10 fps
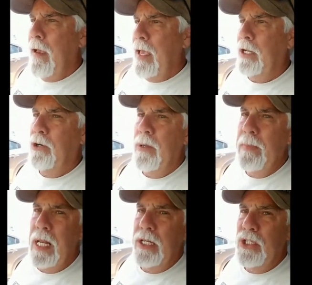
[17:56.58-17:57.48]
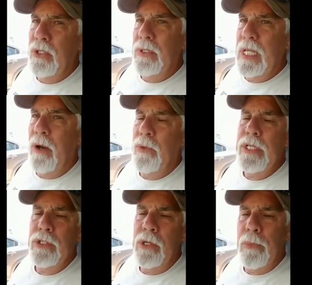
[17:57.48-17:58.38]
incriminate you without
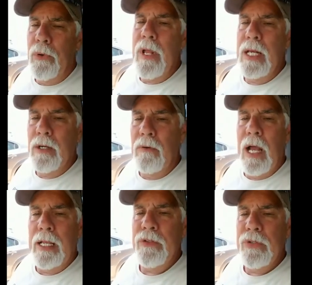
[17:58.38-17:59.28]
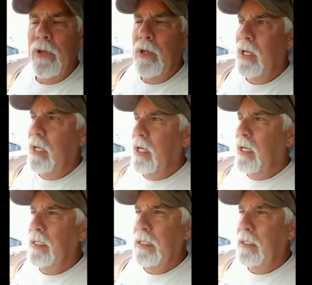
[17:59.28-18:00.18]
reading your Miranda rights.
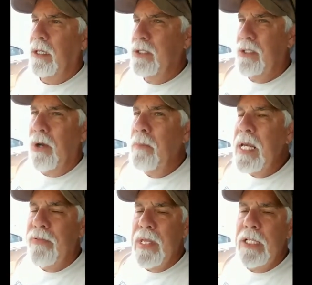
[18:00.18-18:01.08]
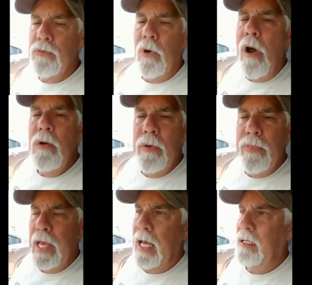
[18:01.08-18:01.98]
There's so many things wrong
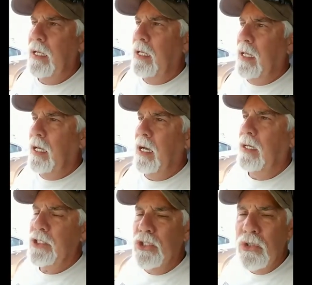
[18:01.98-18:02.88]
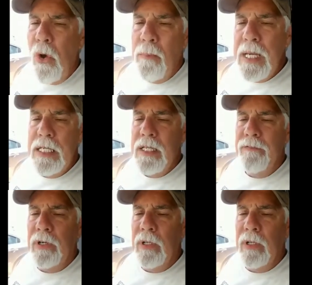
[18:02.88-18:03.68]
with that on so many different